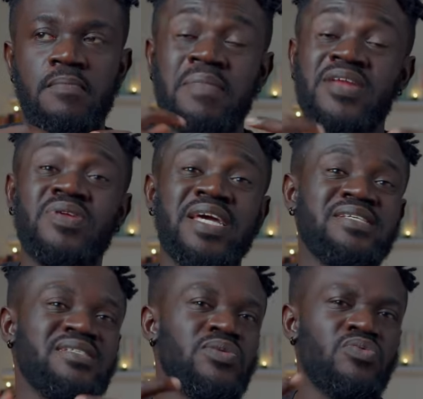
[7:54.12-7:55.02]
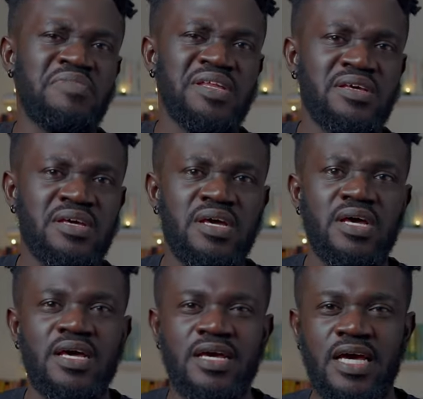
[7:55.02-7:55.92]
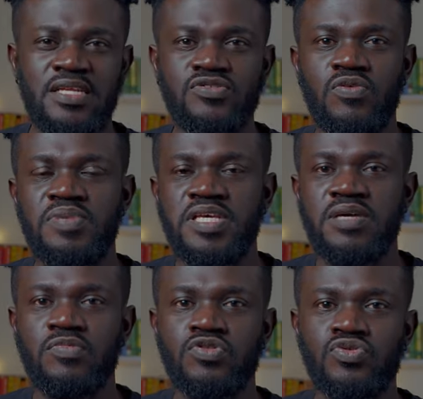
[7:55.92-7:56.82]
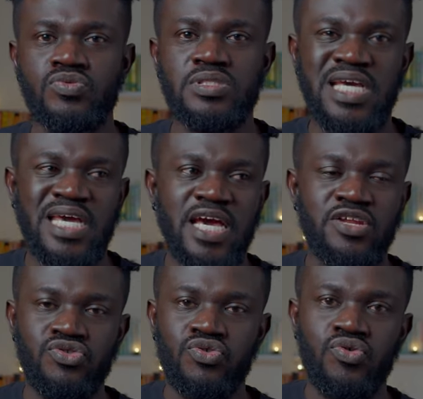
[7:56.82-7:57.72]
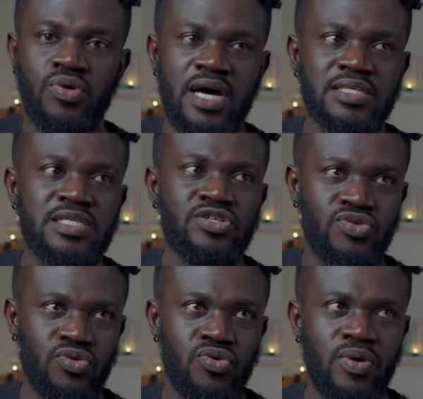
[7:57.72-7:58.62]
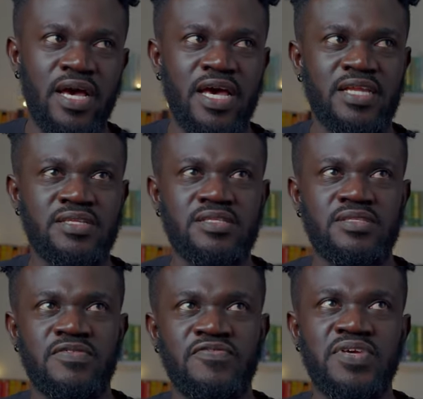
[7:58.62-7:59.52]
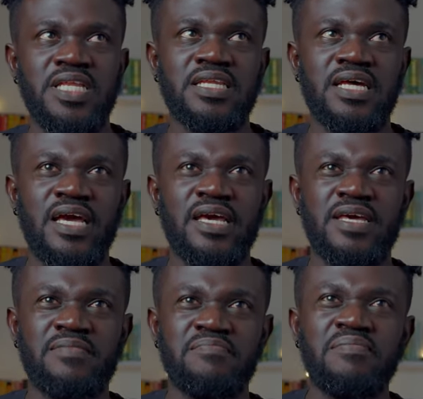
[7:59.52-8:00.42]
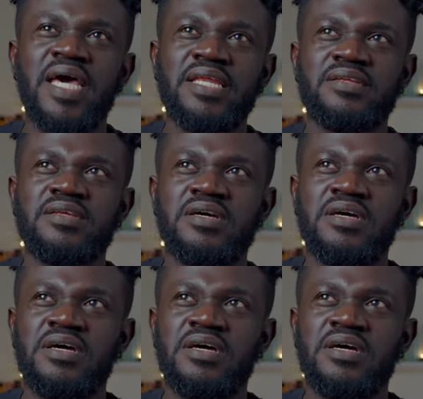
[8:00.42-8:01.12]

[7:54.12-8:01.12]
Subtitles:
men relating to women. And not being able to take a no as a no and feeling like men